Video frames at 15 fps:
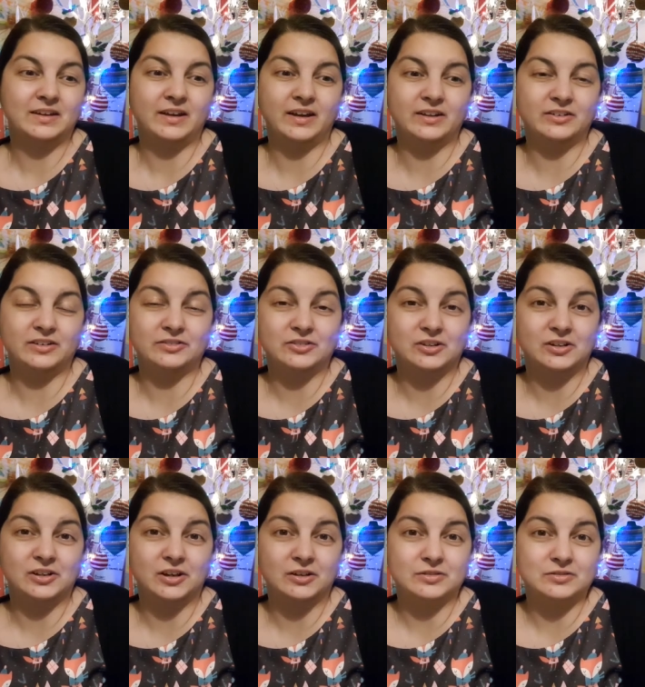and I've got
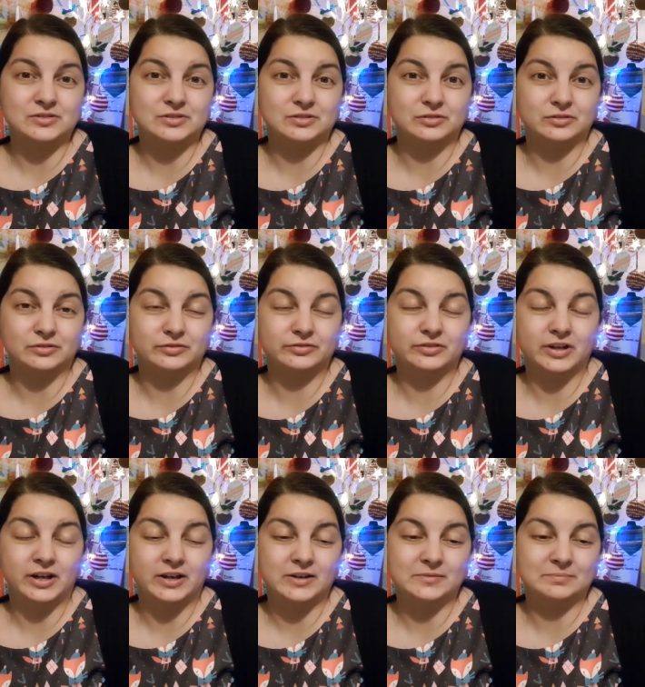loads of
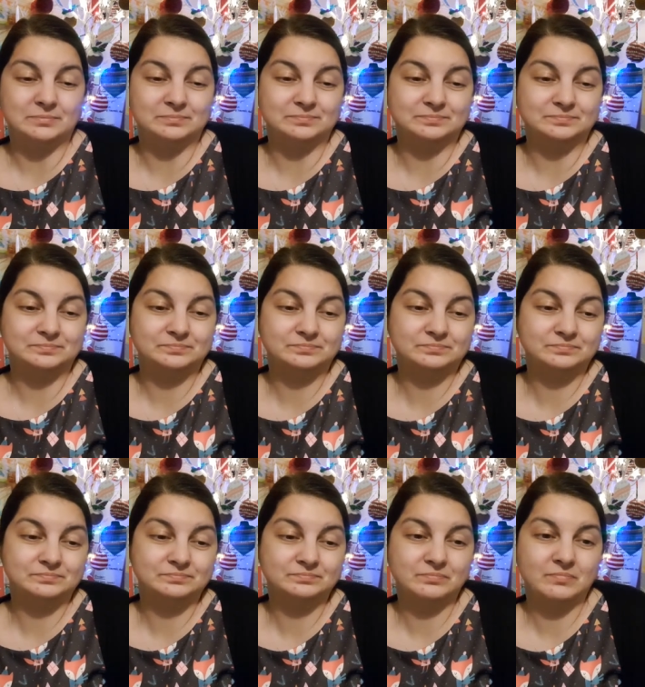um,
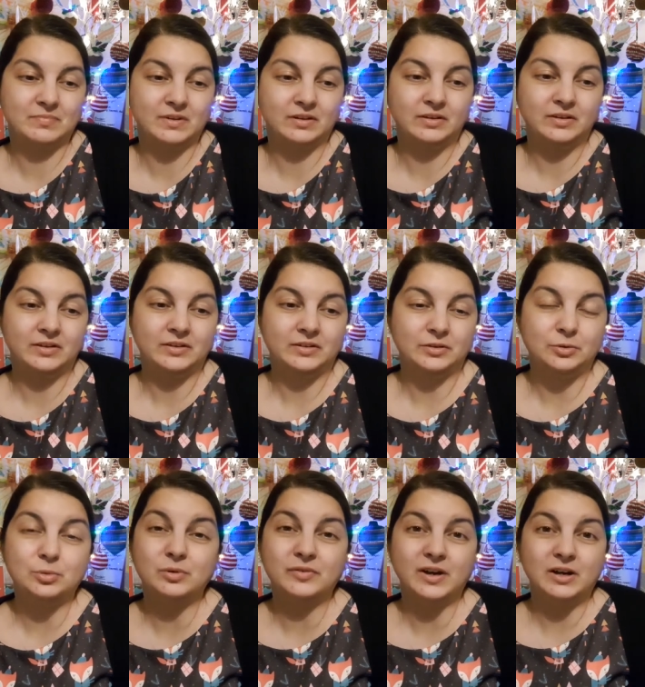
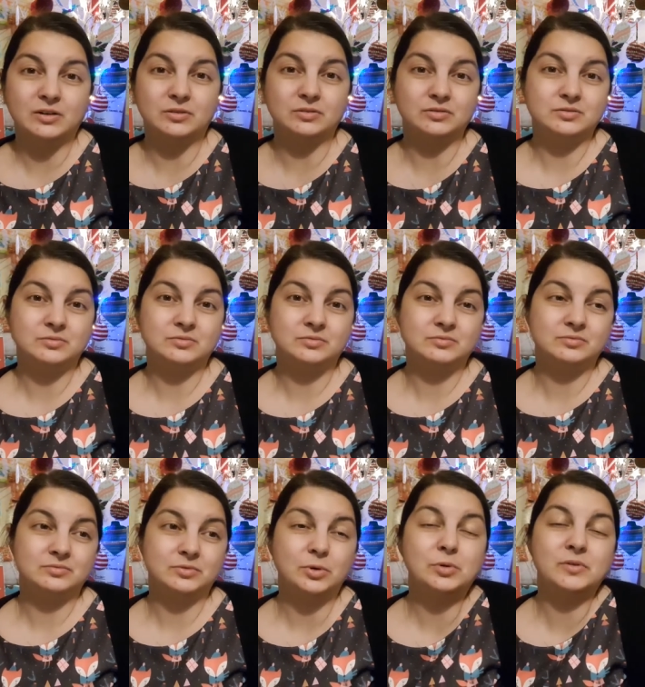all of our
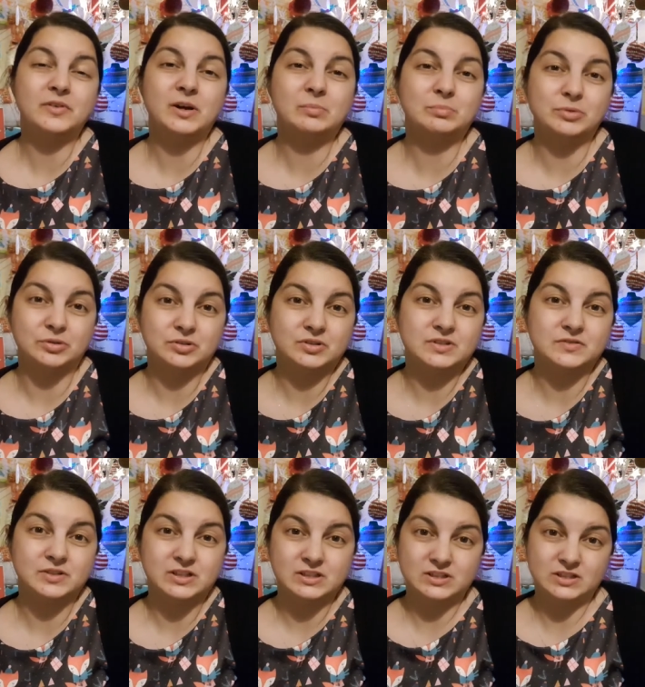all of our books for
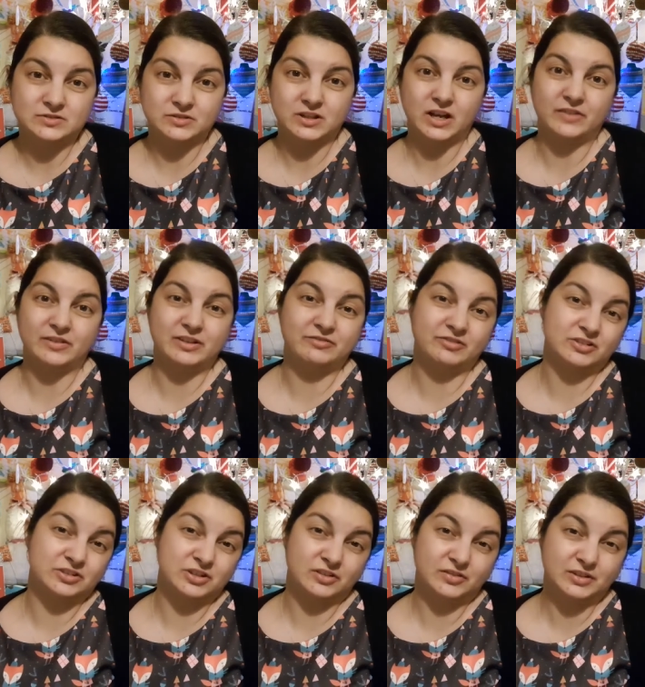Key Stage 3 have a
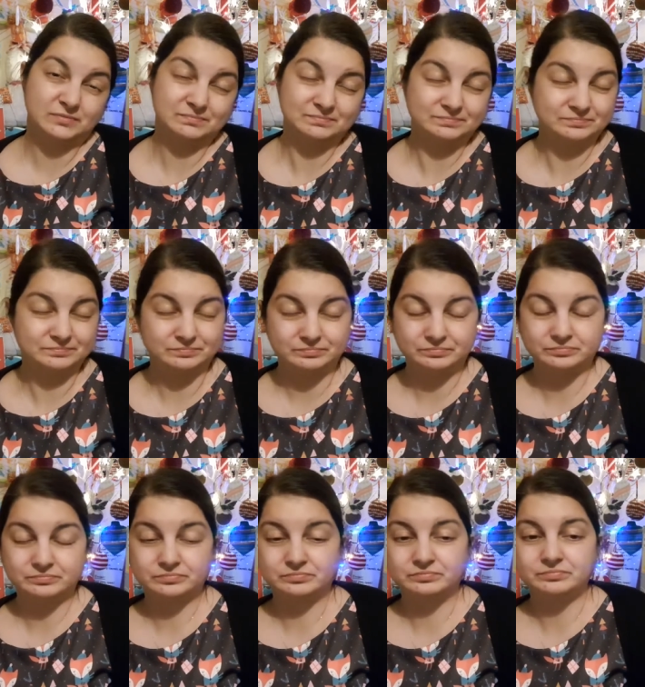front cover.
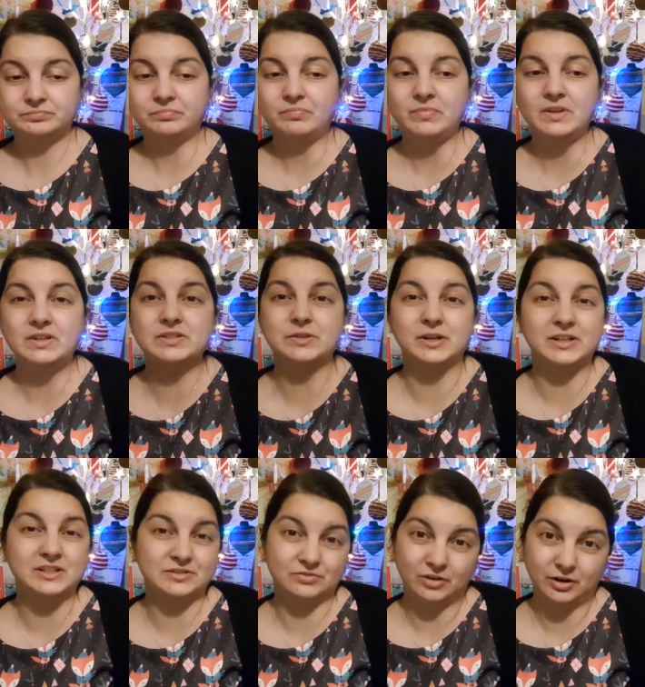So I
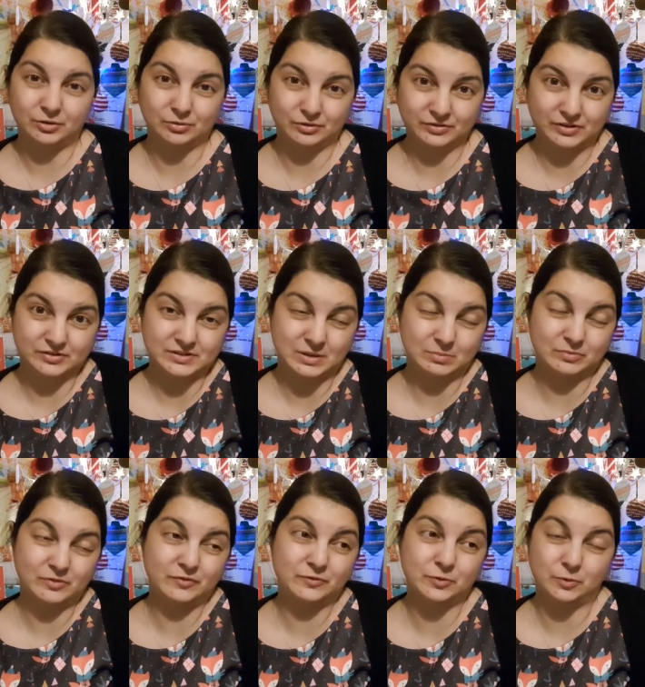need to write all of those up
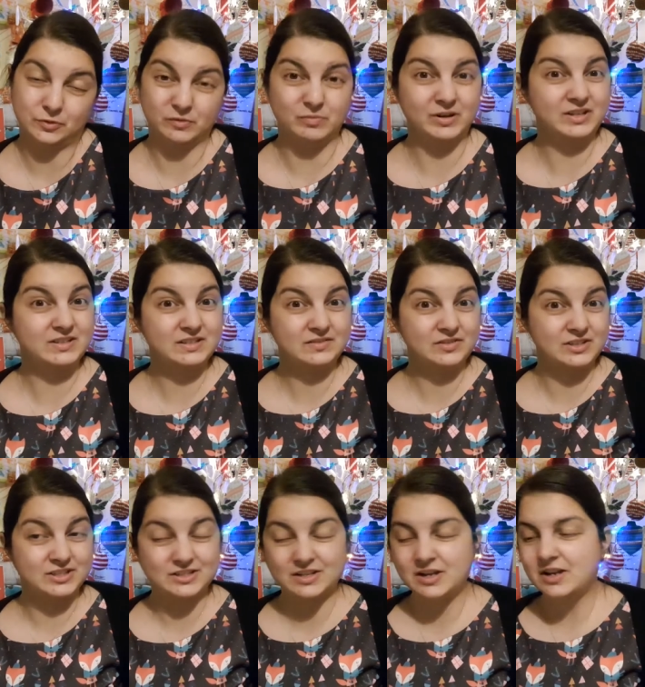for all of my year
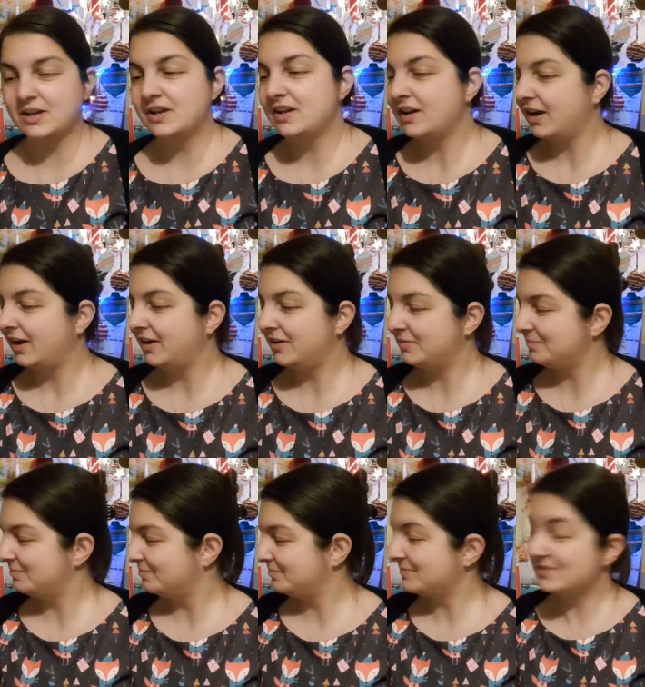sevens.
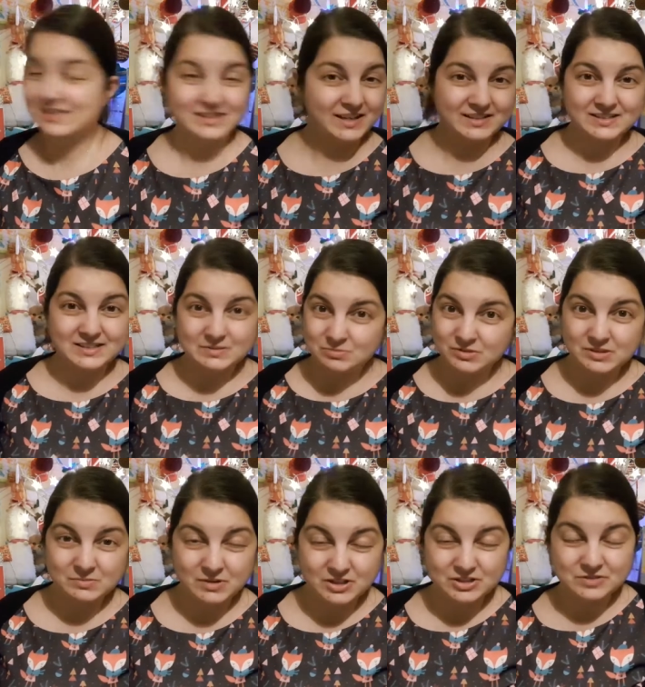Um, so that is pretty
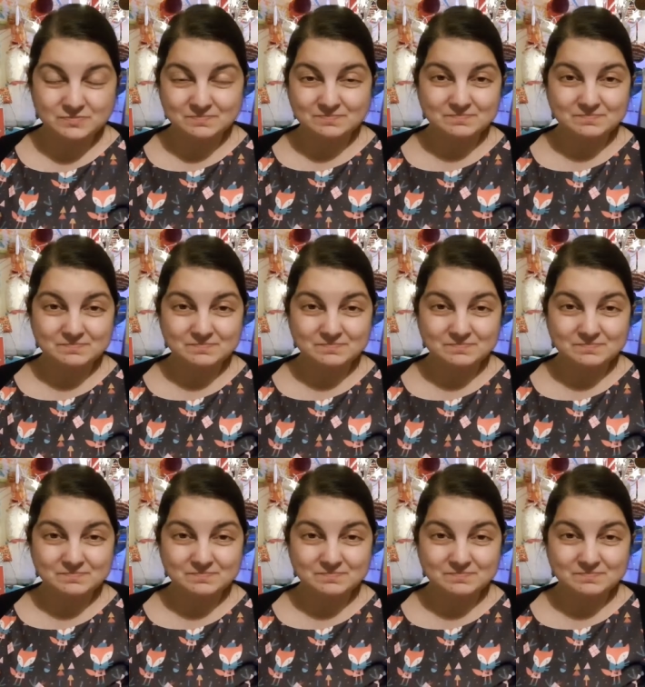much